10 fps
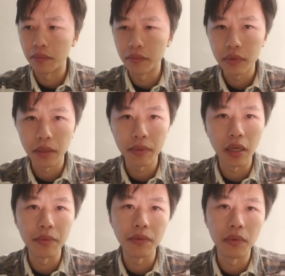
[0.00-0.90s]

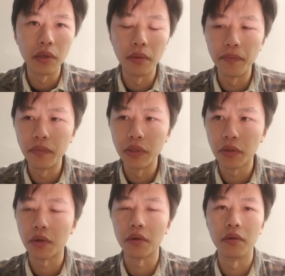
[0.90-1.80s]
sometimes will
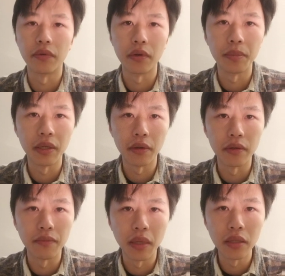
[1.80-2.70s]
mature over a period
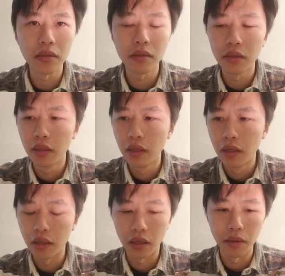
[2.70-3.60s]
of months.
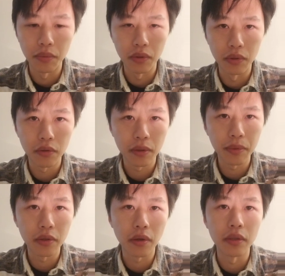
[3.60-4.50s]
But with
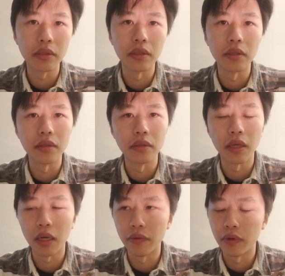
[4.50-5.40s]
cryptocurrency, you
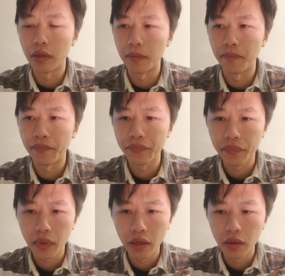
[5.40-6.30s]
have
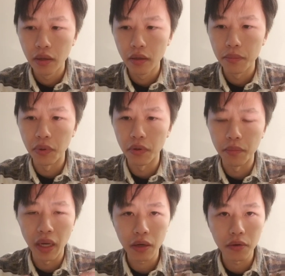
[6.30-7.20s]
both
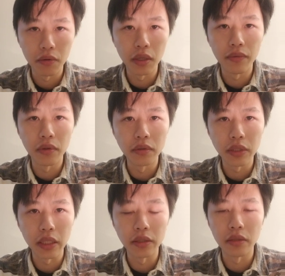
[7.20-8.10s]
macro level
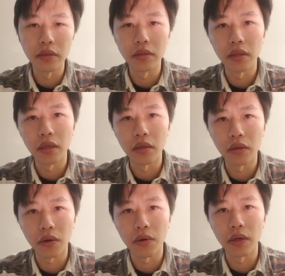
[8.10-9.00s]
changes
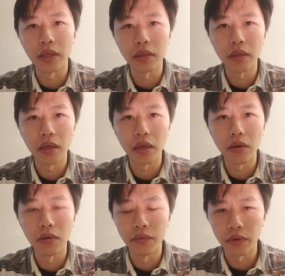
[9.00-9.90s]
occurring
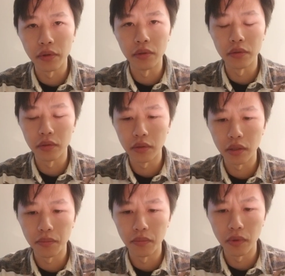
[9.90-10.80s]
over those
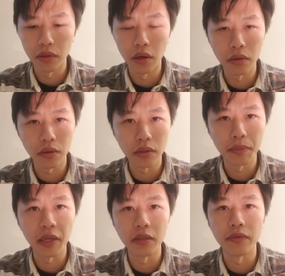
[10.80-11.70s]
longer
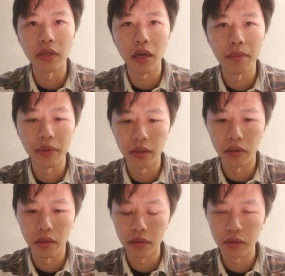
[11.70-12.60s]
spans of time, and then
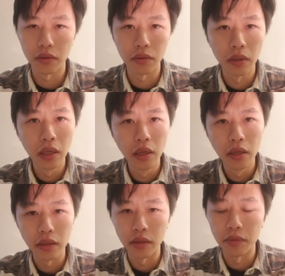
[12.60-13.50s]
also
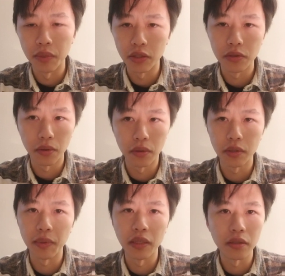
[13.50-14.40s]
in much shorter
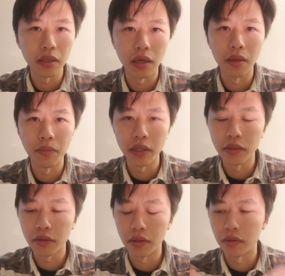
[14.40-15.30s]
spans of time
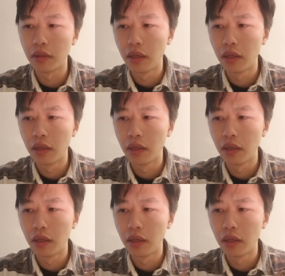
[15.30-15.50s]
based on